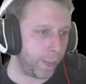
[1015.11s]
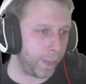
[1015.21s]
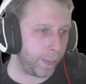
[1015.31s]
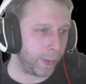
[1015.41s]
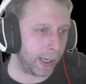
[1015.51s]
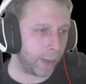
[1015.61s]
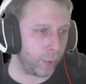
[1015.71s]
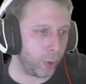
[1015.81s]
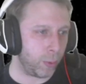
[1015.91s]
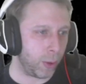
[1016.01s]
like a
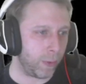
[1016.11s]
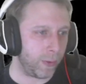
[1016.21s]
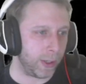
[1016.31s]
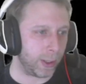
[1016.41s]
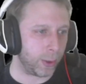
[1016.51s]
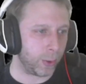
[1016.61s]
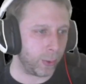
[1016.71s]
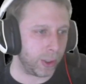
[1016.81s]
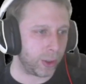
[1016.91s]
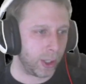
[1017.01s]
Rubor vehicle,
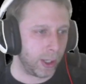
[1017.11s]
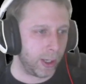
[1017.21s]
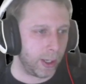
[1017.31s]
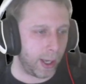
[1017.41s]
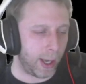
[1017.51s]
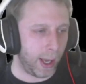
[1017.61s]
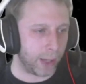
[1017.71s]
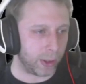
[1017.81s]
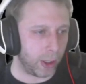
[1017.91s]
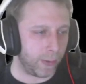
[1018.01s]
which has
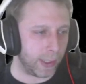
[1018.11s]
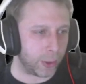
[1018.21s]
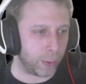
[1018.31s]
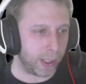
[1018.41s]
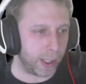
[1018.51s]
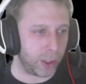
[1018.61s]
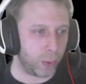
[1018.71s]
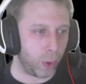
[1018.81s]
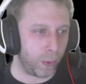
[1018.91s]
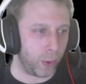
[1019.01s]
a lot of electromagnetic
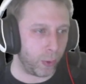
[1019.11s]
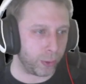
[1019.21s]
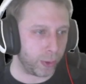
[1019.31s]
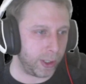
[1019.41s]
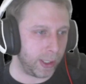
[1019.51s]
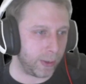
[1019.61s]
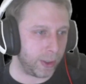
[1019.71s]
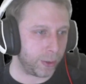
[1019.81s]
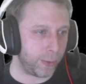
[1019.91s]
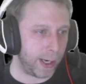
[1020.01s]
warfare ones that decrease
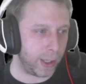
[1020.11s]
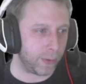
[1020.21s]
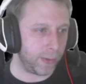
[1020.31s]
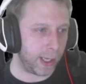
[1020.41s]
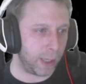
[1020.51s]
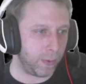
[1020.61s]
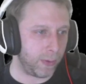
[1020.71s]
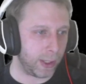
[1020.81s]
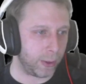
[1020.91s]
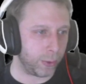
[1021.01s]
the range of the enemy
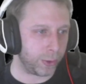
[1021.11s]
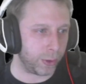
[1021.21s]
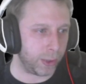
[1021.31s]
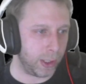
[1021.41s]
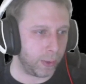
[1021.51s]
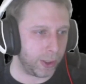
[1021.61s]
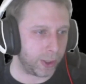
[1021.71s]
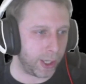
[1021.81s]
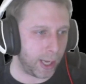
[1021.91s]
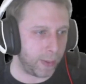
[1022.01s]
vehicles or decrease the
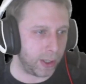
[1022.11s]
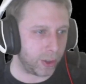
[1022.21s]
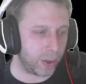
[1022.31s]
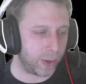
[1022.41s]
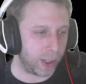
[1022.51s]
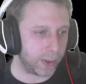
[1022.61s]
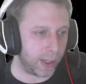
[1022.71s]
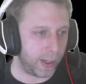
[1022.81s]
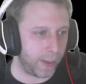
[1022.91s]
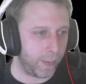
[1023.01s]
damage, things like that.